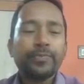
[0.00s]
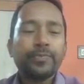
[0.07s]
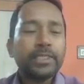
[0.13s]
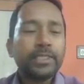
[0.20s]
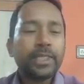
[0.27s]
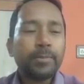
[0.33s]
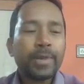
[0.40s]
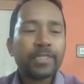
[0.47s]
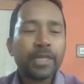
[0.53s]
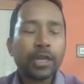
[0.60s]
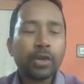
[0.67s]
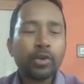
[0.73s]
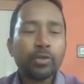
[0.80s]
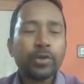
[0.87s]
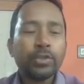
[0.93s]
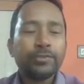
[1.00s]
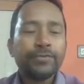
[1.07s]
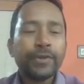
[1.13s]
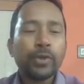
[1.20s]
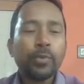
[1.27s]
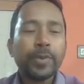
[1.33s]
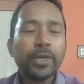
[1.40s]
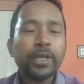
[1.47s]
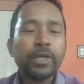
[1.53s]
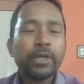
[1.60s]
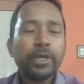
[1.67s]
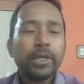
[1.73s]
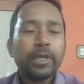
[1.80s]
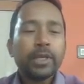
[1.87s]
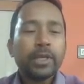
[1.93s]
Save As dialog box will open.
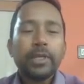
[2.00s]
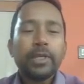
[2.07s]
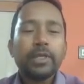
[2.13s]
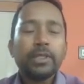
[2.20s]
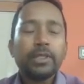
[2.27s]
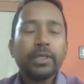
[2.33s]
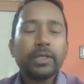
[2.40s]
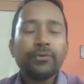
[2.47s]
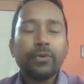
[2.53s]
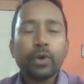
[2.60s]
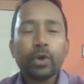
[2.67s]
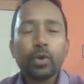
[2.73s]
Here the default